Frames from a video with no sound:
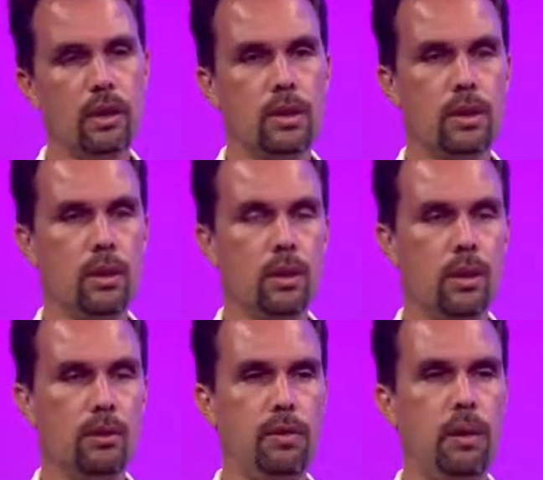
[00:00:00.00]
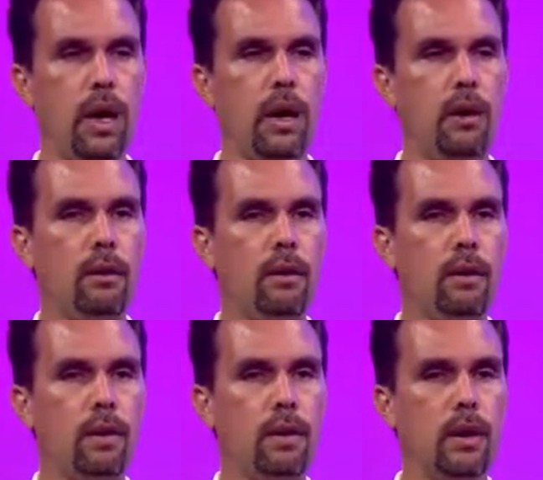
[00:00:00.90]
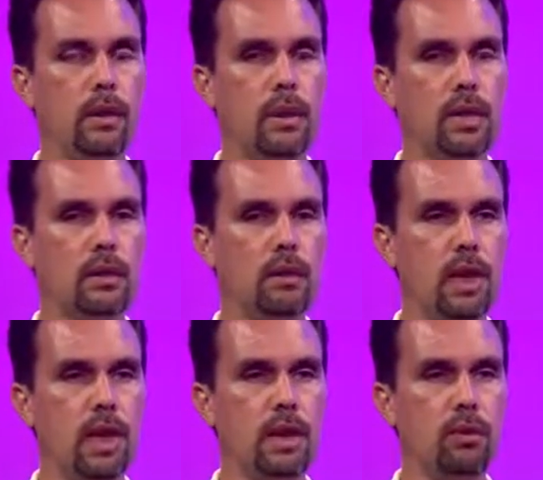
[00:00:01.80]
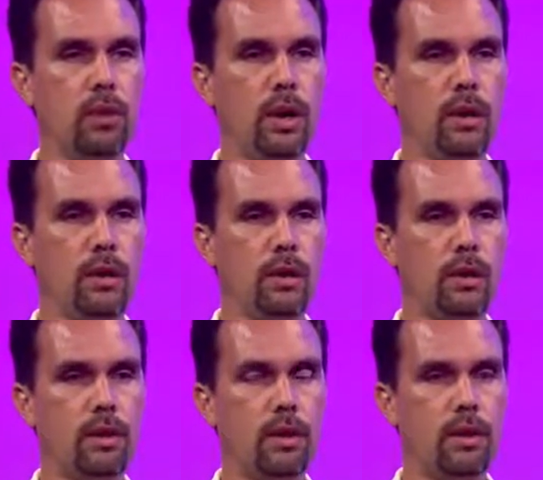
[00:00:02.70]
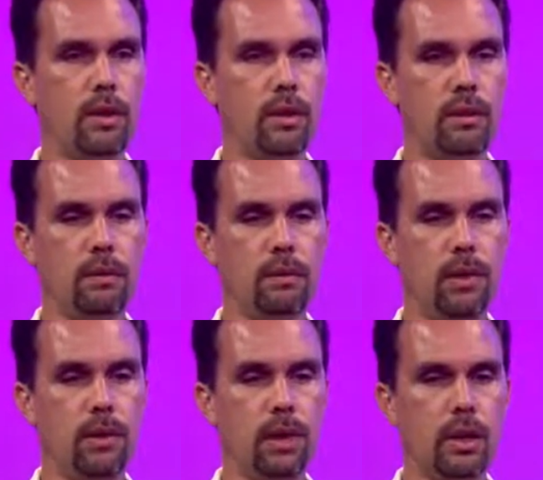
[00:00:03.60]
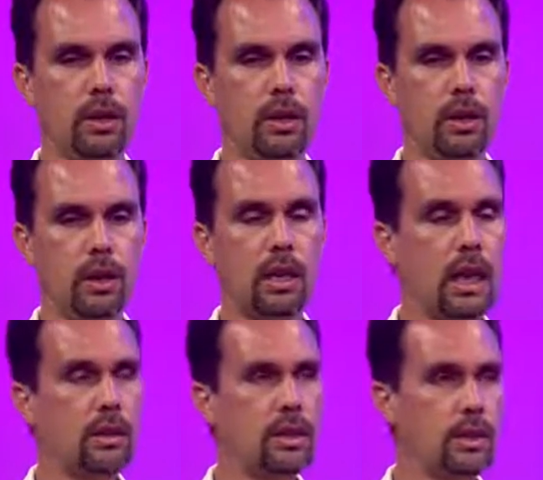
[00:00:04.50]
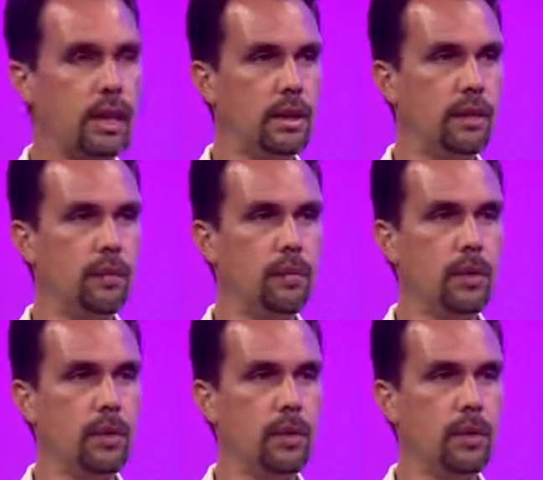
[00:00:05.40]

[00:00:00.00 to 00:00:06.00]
So if you have a piece of land with a very clouded title,